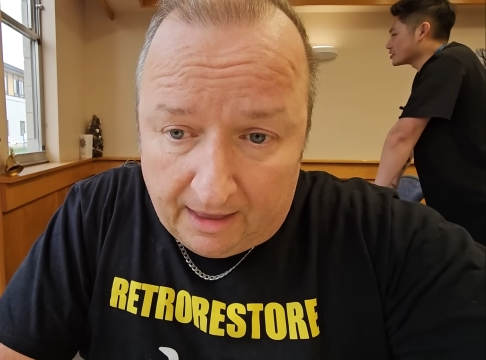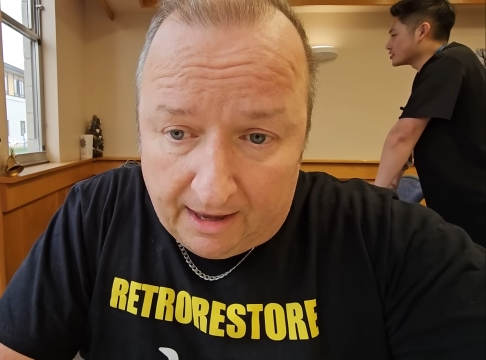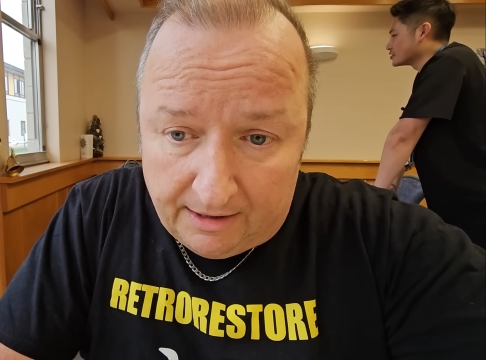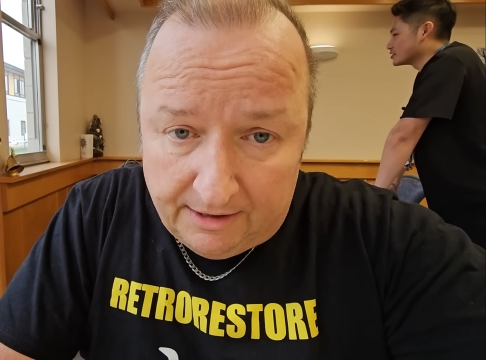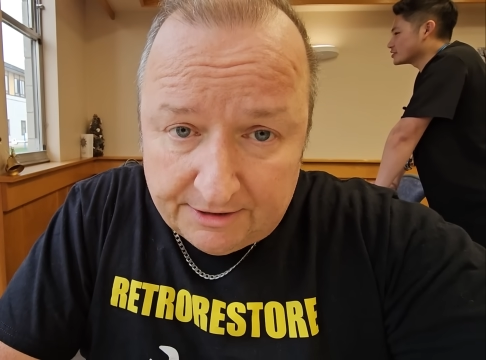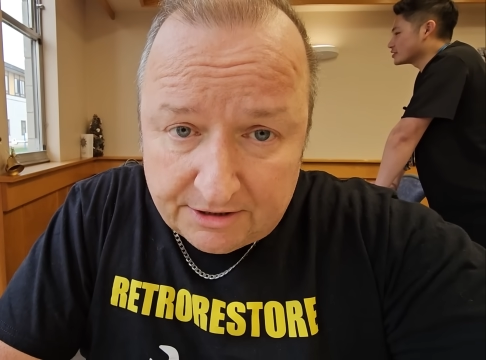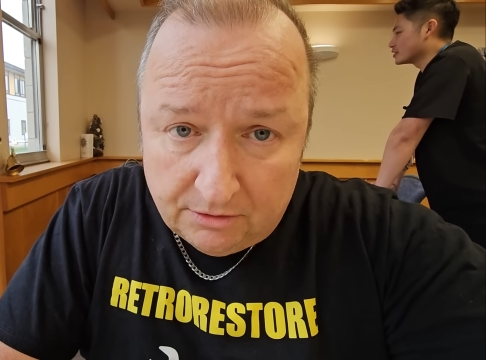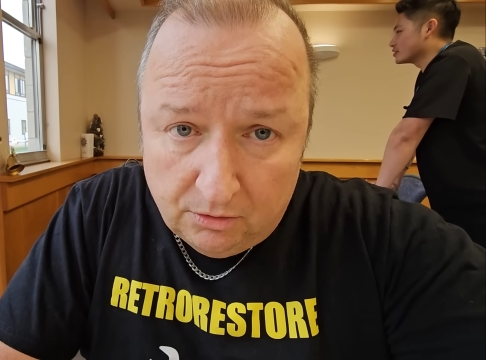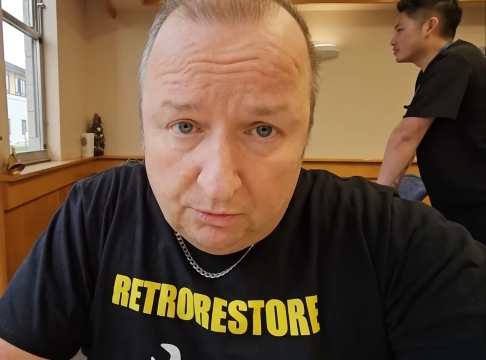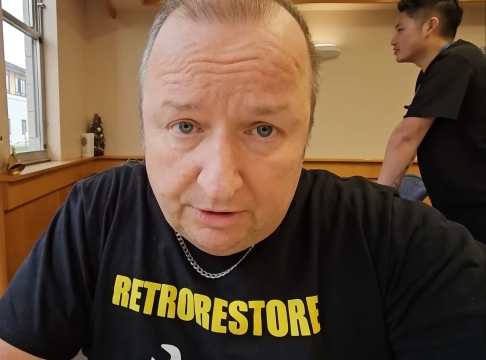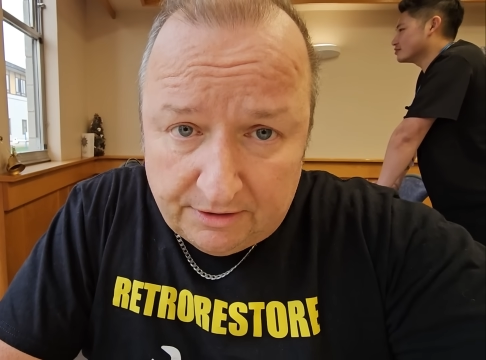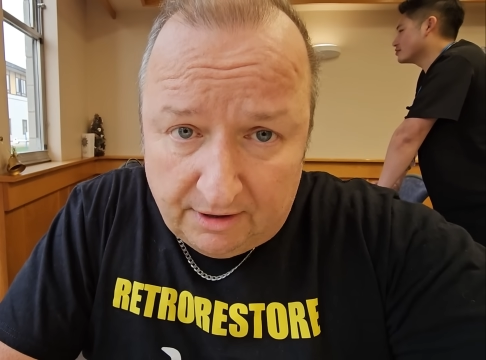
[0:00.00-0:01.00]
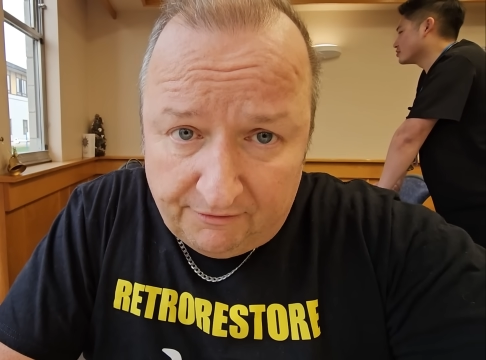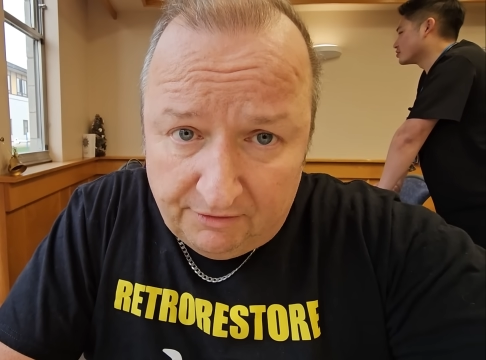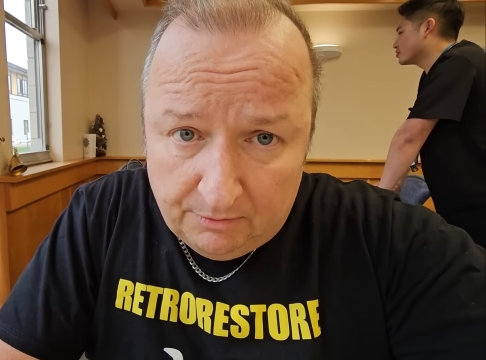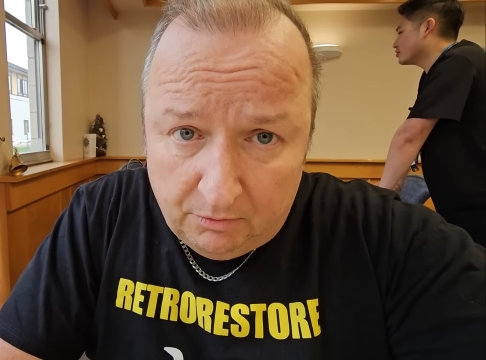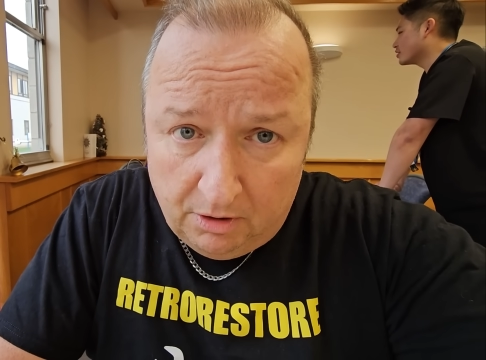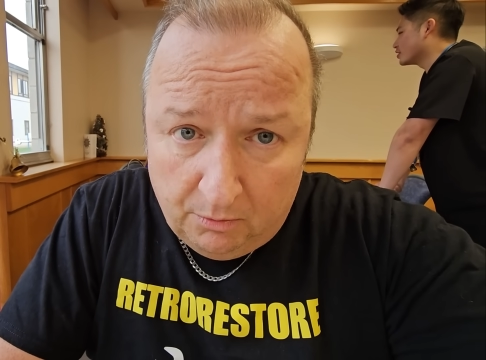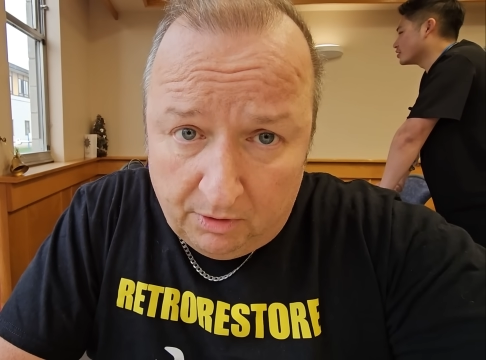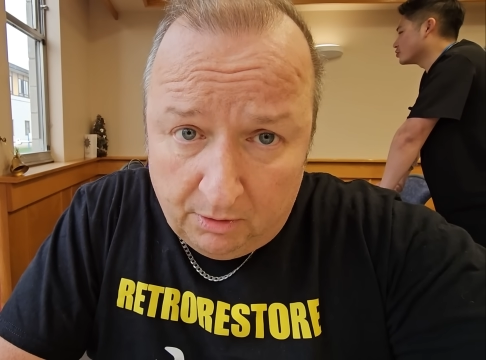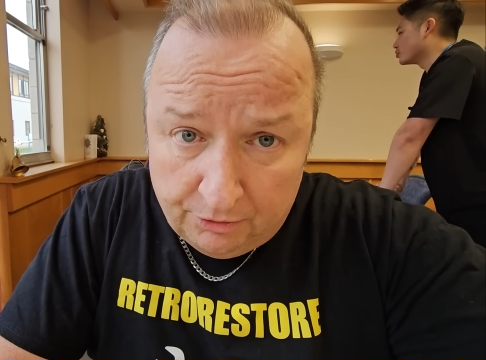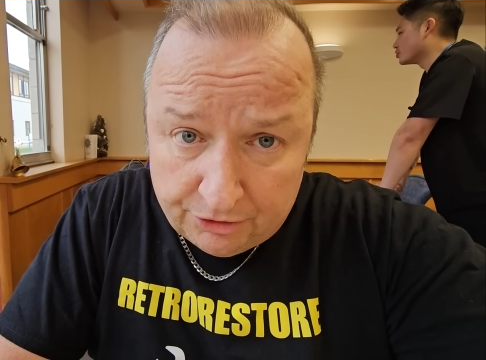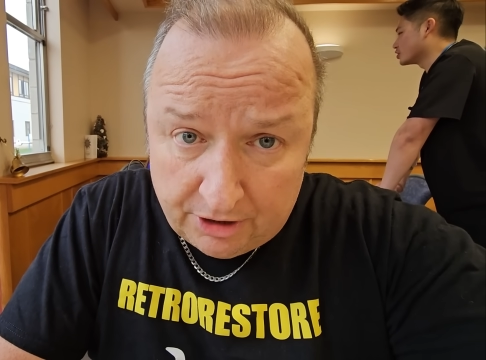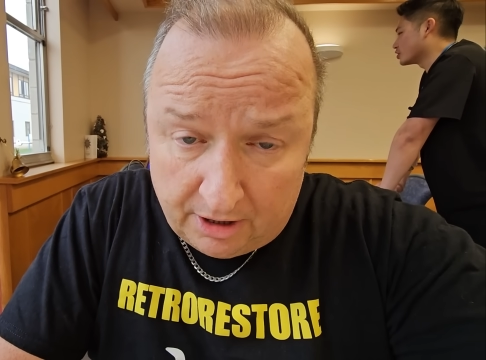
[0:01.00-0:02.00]
Speaker 1: and he said, "Oh, you definitely weren't well,
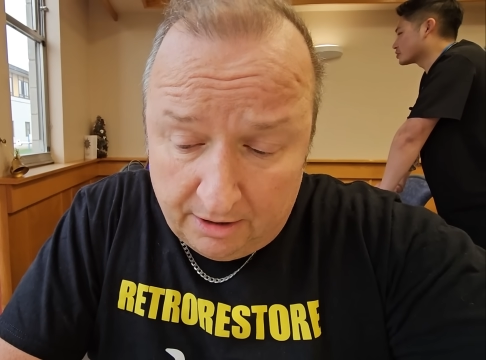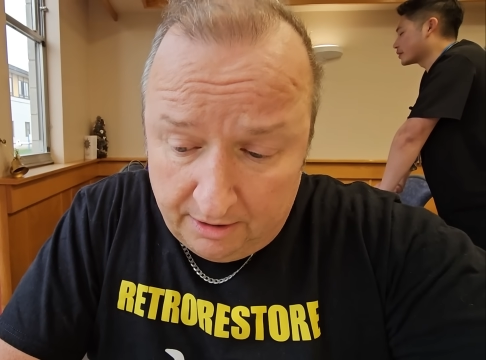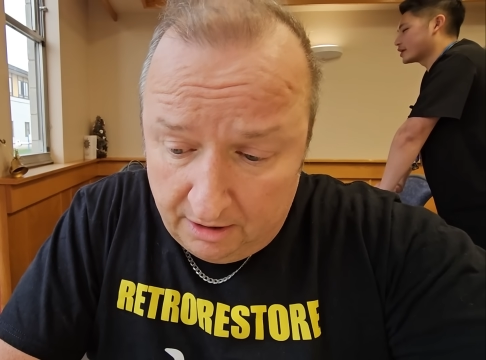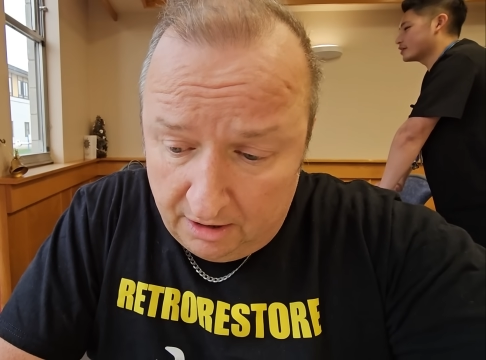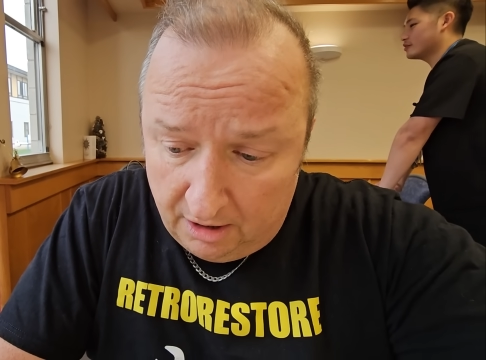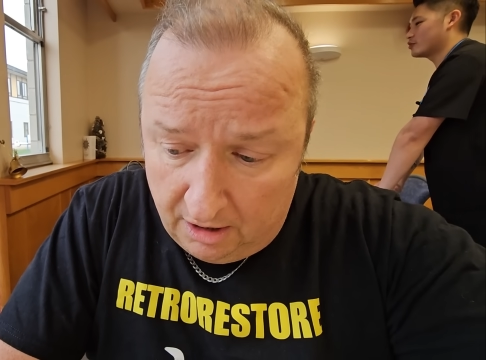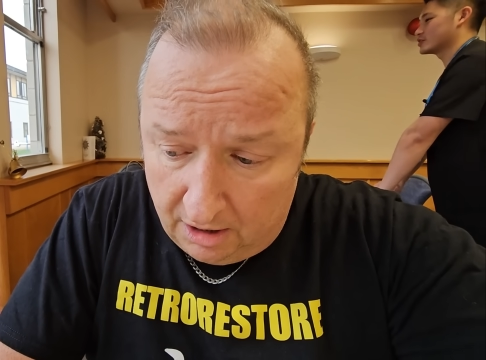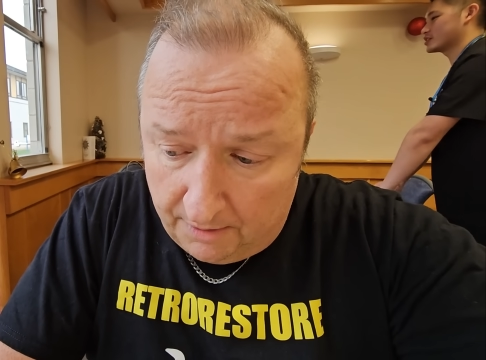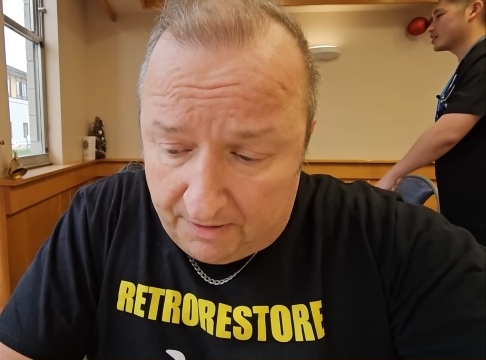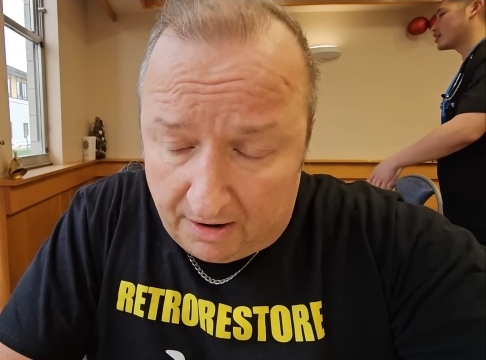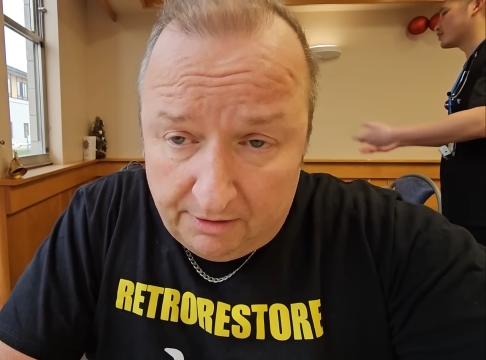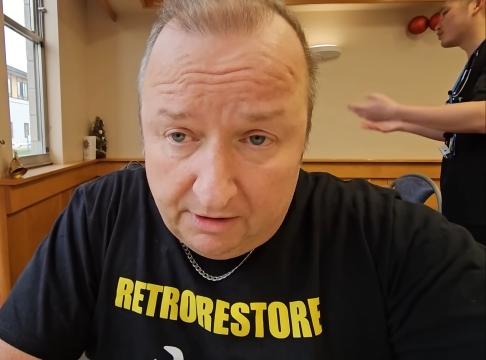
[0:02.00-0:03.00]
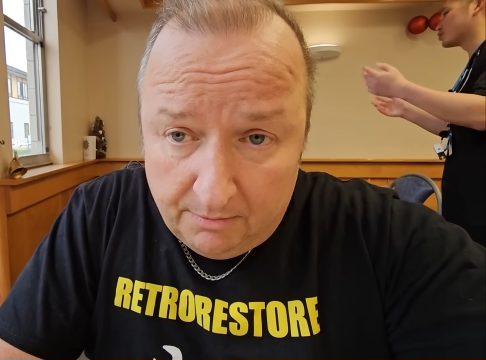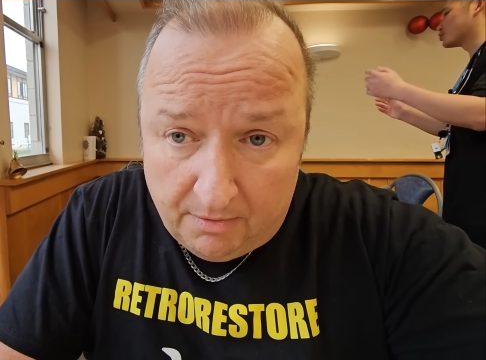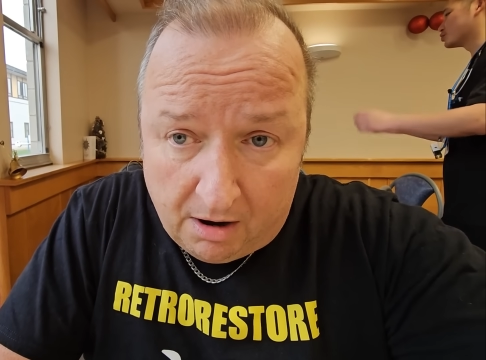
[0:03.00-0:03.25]
was you?" Apparently, the